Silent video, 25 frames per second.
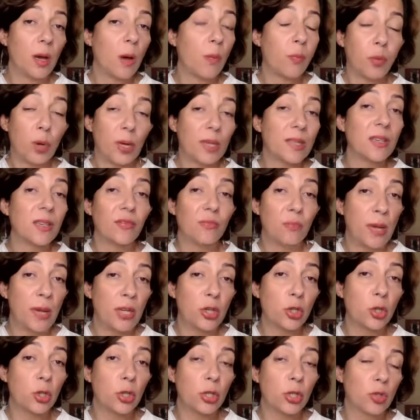oppressive
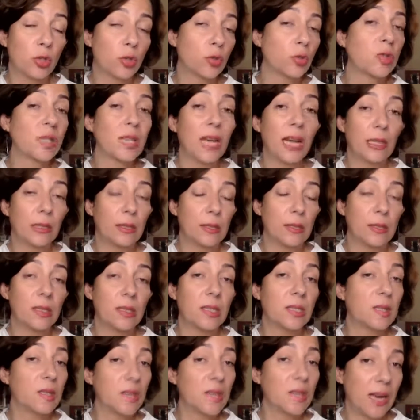measures to silence
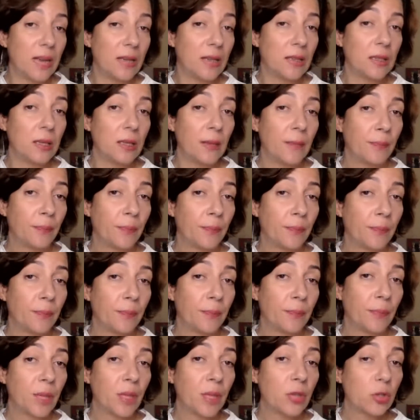dissent.
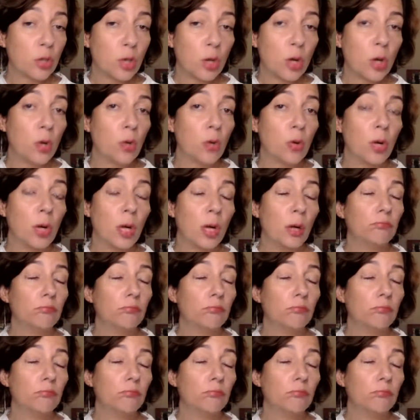So,